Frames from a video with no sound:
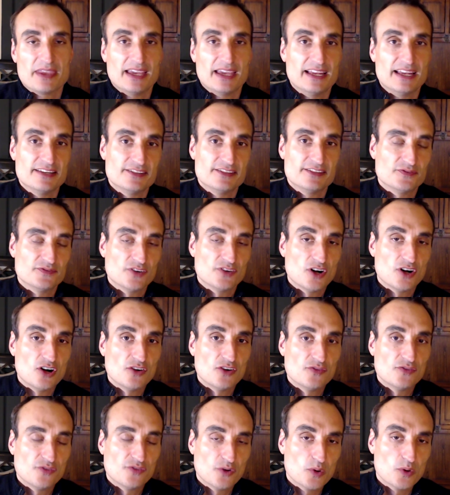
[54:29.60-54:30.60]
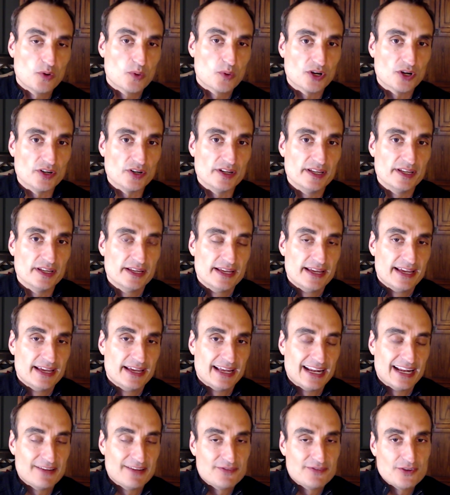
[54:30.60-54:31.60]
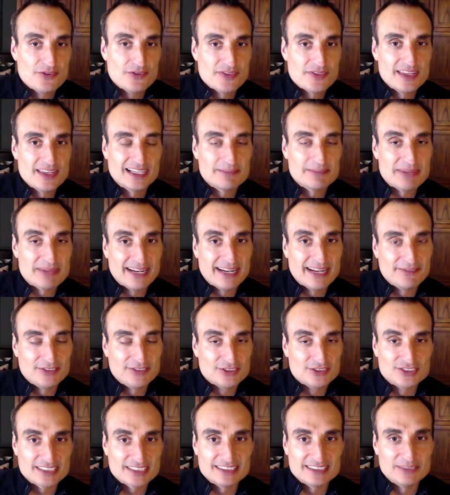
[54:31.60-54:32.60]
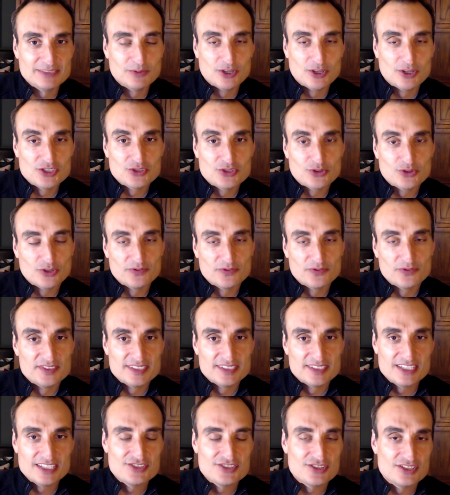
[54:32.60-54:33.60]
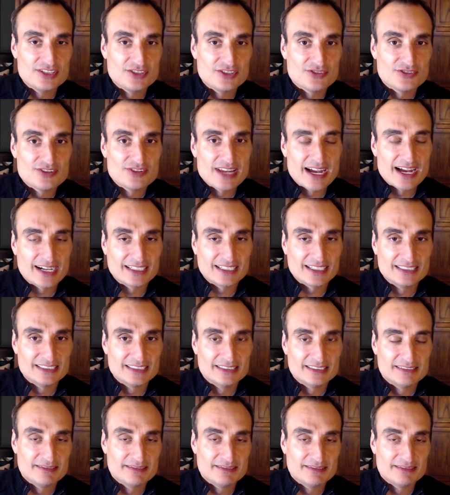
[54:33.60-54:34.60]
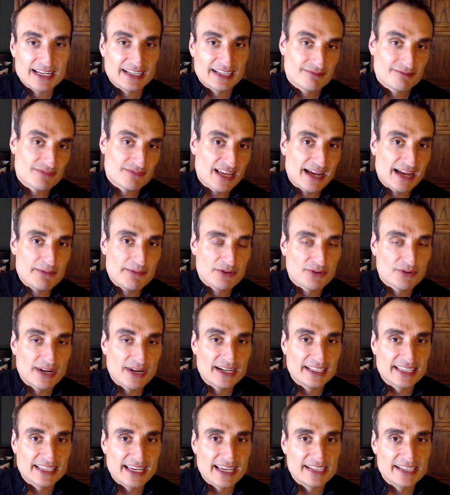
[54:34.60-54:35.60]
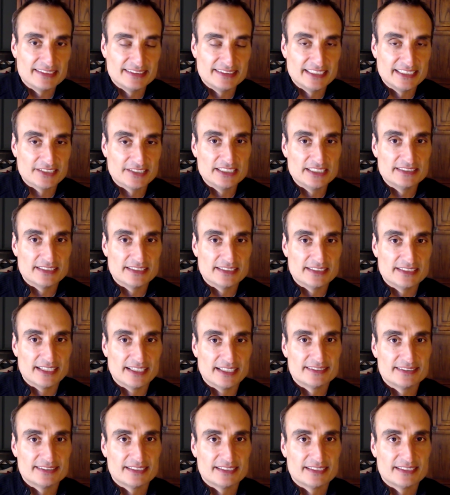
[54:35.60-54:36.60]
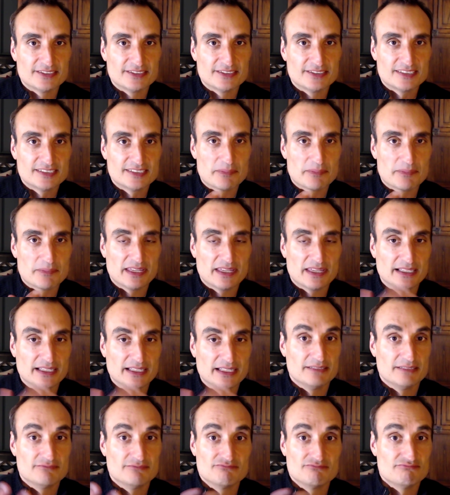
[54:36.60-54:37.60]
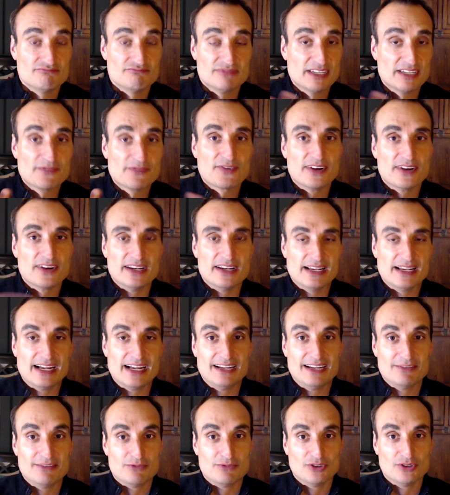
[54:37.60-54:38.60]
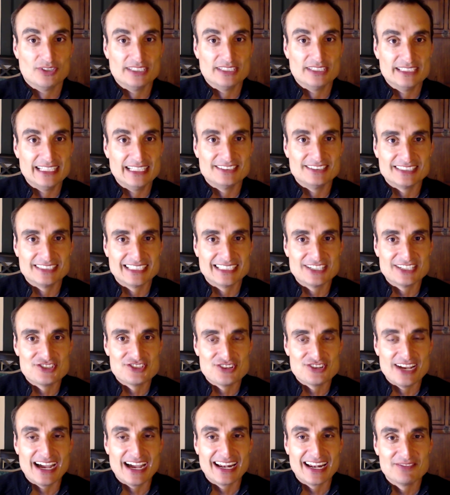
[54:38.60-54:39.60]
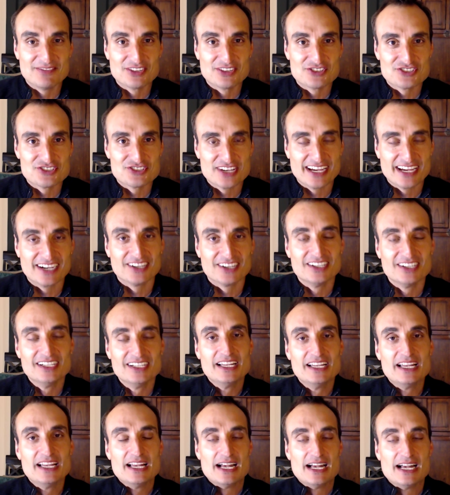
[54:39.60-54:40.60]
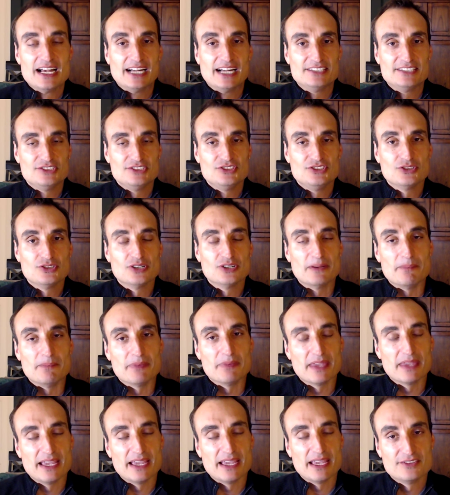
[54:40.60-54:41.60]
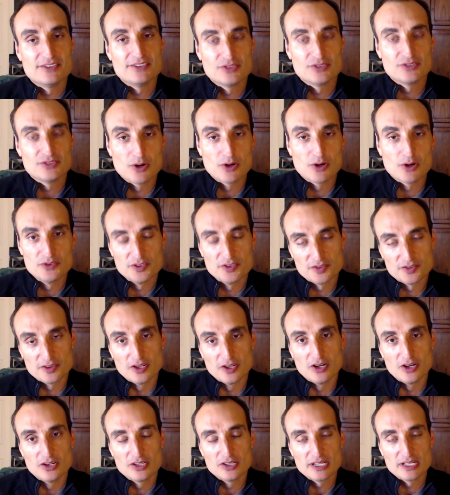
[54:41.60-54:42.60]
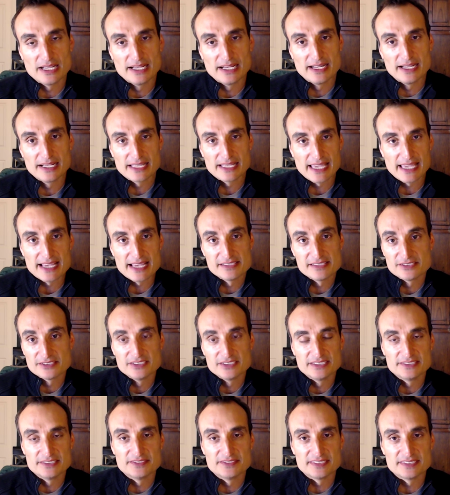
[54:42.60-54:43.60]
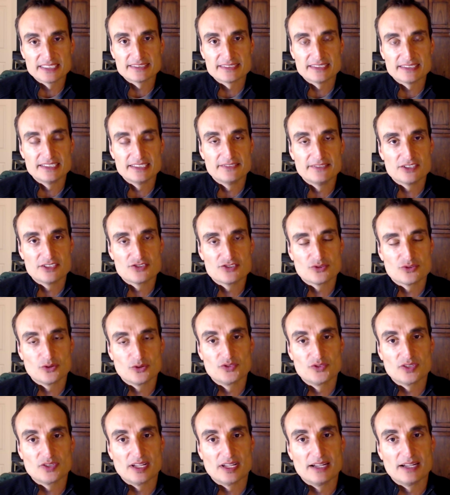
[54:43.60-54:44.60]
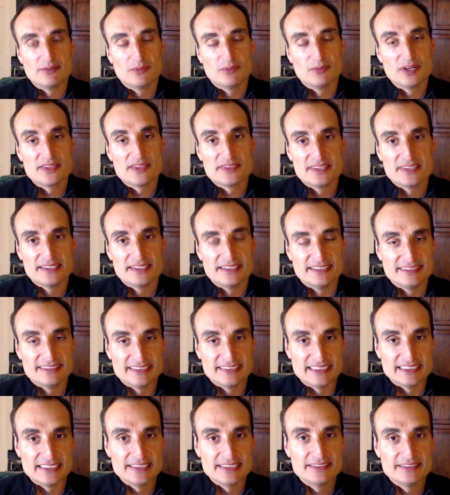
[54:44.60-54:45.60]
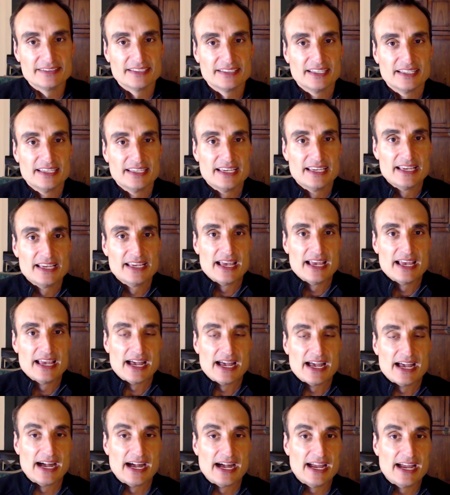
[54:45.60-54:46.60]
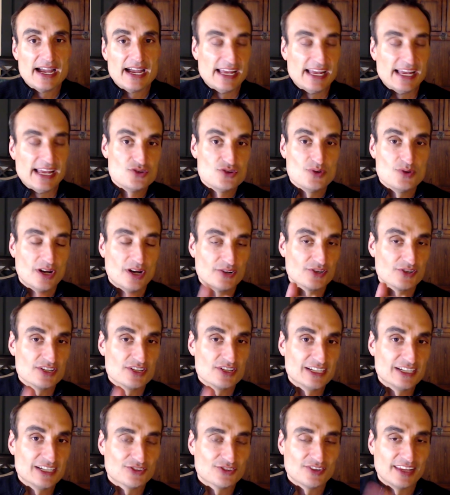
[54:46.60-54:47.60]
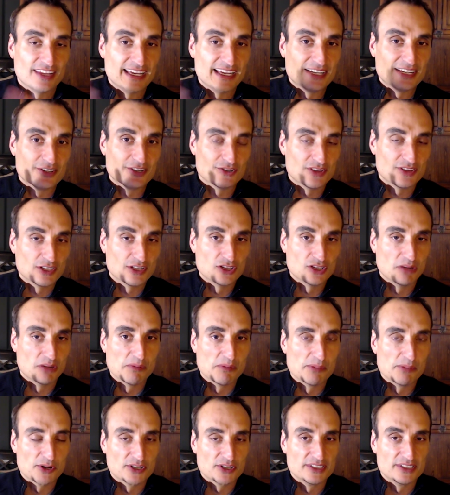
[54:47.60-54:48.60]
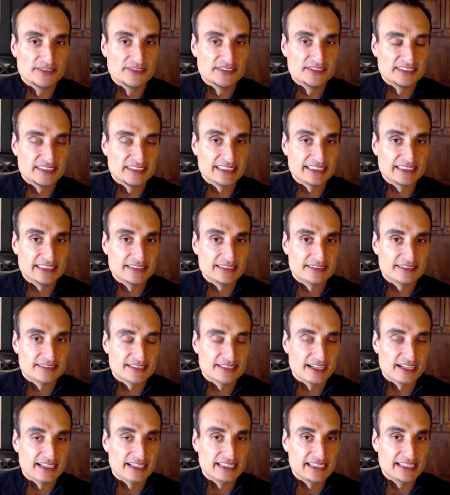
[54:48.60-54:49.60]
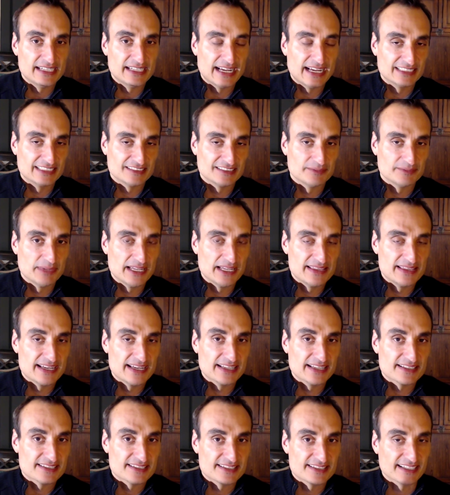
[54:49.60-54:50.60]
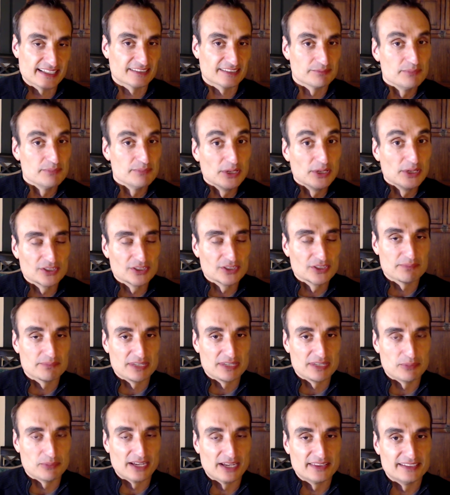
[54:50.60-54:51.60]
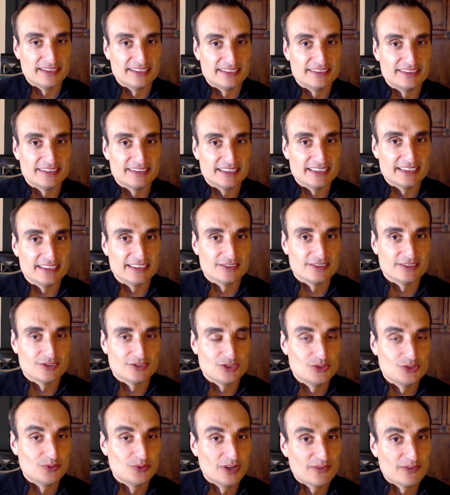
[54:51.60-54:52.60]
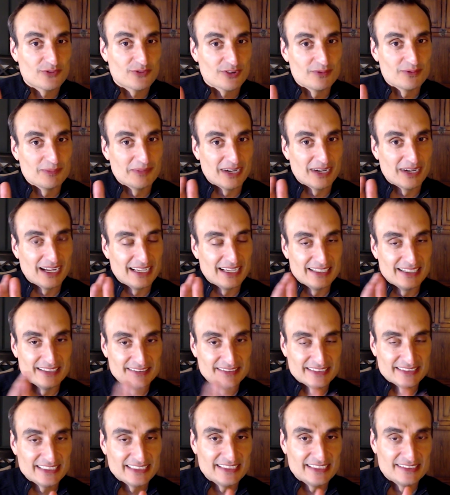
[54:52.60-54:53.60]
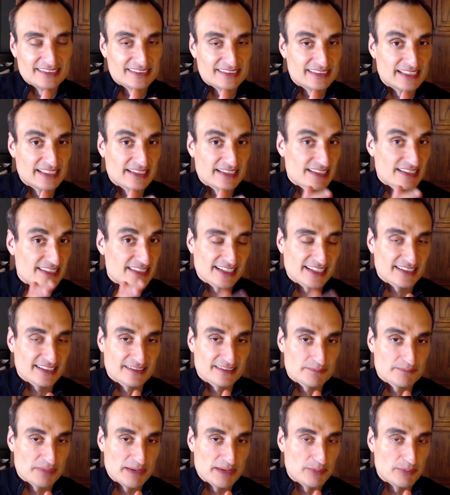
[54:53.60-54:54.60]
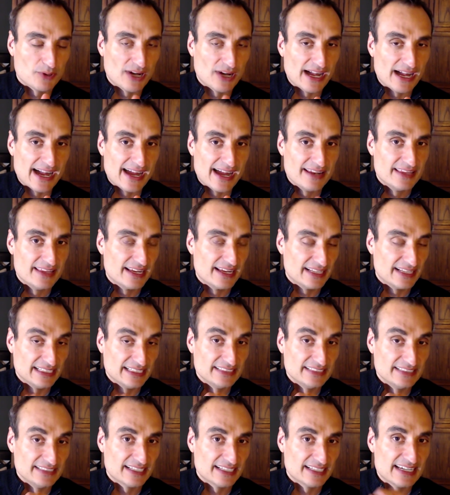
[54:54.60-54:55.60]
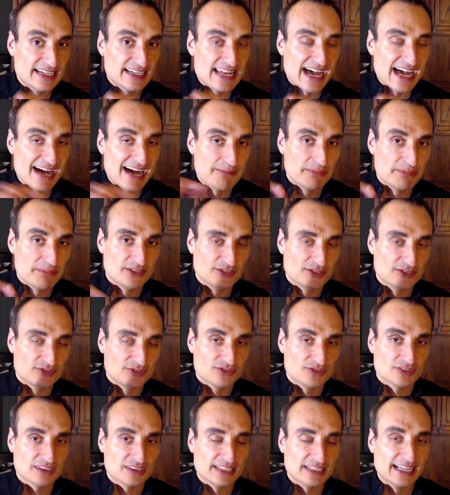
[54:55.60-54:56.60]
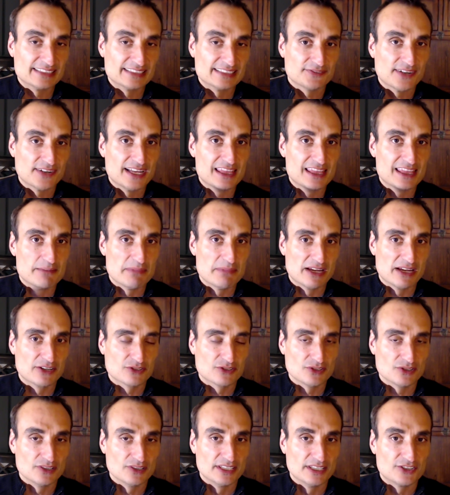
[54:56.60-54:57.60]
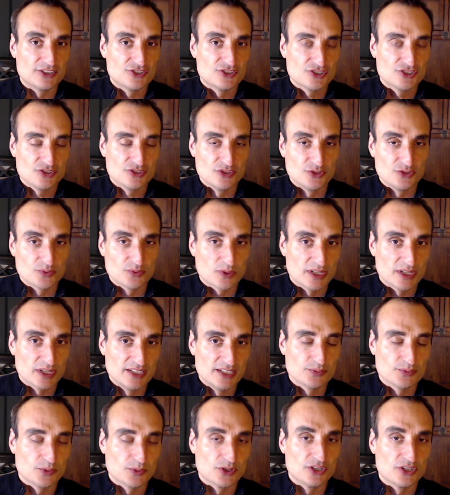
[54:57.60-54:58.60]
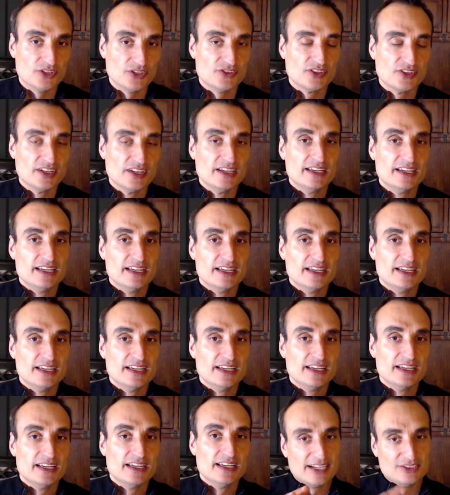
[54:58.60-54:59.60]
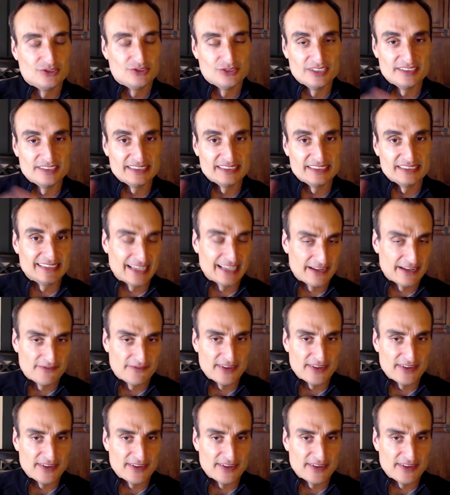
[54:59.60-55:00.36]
and to fall forward. And if you think about it, if you're a 61-year-old physician, you're not going to take time to write a case series unless there's something different. It really needs to get you out of your chair to do it. And so he wrote this long case series of 6 individuals with the disease. And 200 years later, the Global Burden of Disease study estimated that 6 million people had the disease. So you went from a disease that 6 people had, that he said had not been classified in the medical literature, those were his words, to a disease that